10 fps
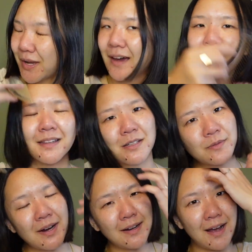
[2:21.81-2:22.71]
yeah, that's
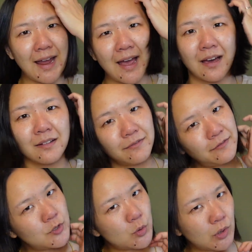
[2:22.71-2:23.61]
right, I have
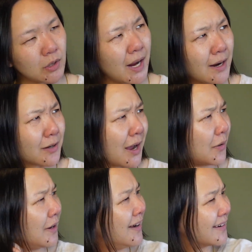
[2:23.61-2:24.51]
shorter hair
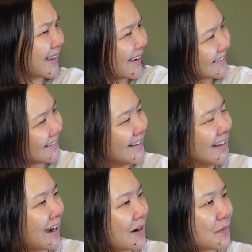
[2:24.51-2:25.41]
now, again.
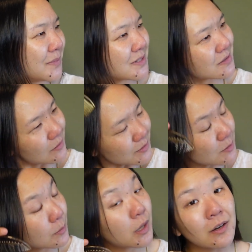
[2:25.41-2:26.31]
This is
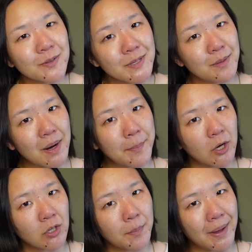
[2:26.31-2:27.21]
also courtesy my
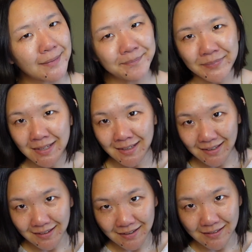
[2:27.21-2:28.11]
partner, Ben.
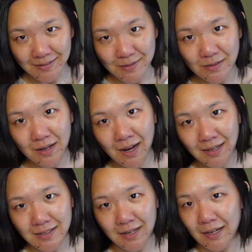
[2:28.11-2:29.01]
He is not a